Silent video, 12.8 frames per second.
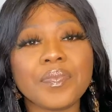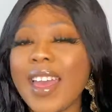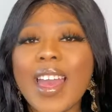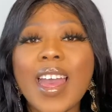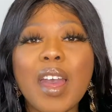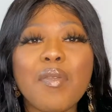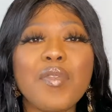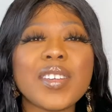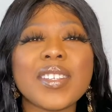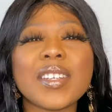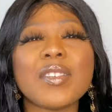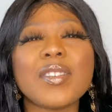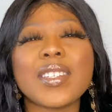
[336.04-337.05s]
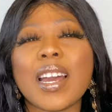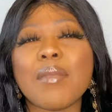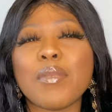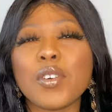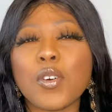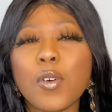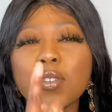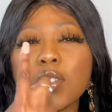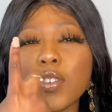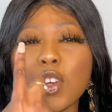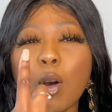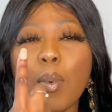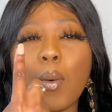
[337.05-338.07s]
Every single time you go to the
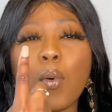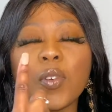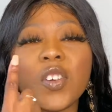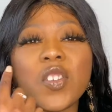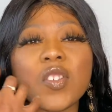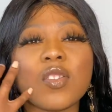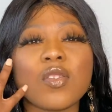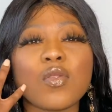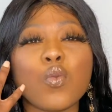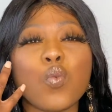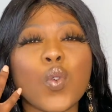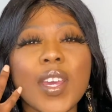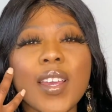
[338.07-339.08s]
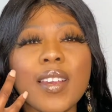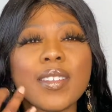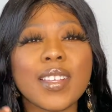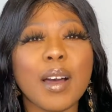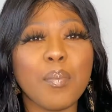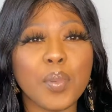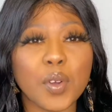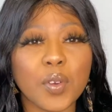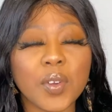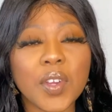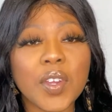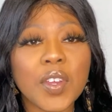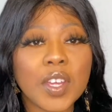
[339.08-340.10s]
top, I want you to squeeze that butt.
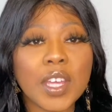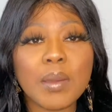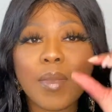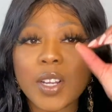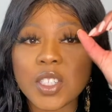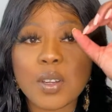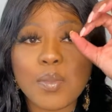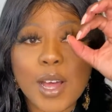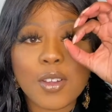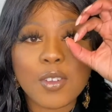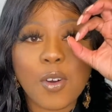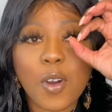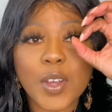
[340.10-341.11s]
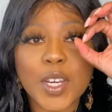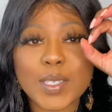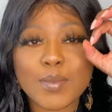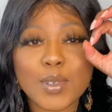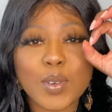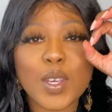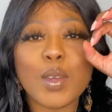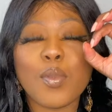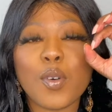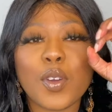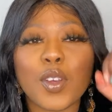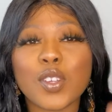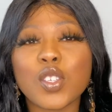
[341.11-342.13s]
Imagine a pound coin is in between your butt
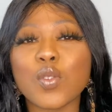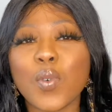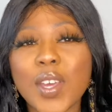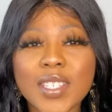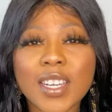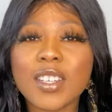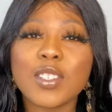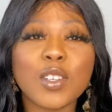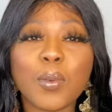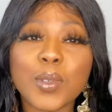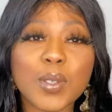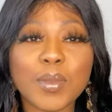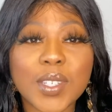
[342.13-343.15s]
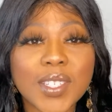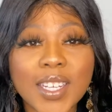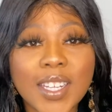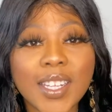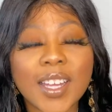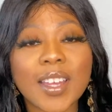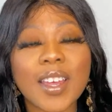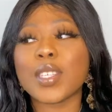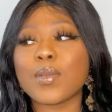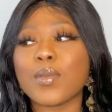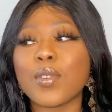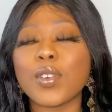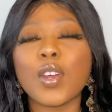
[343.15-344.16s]
and you're squeezing it because you don't want someone to steal it. This
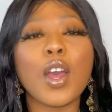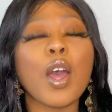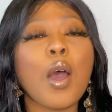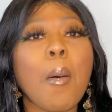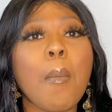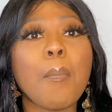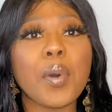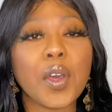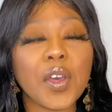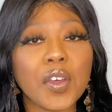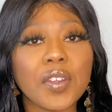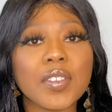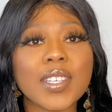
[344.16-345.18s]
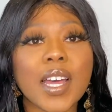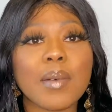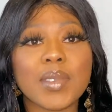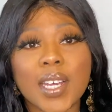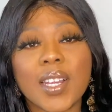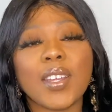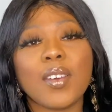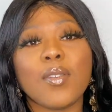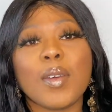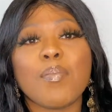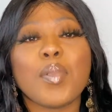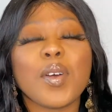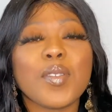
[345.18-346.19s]
one burns, I'm telling you,
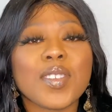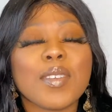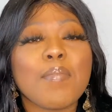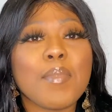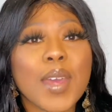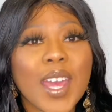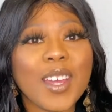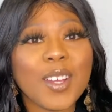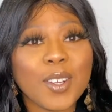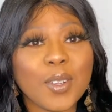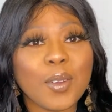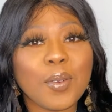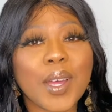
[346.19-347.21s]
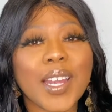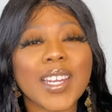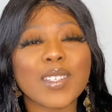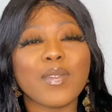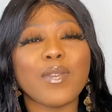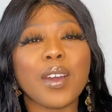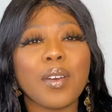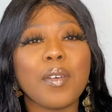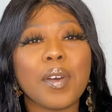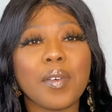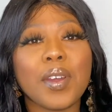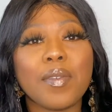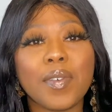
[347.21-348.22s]
it burns the main glute and it's very,
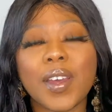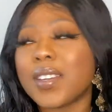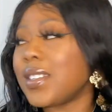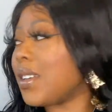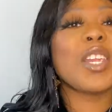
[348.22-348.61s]
very effective.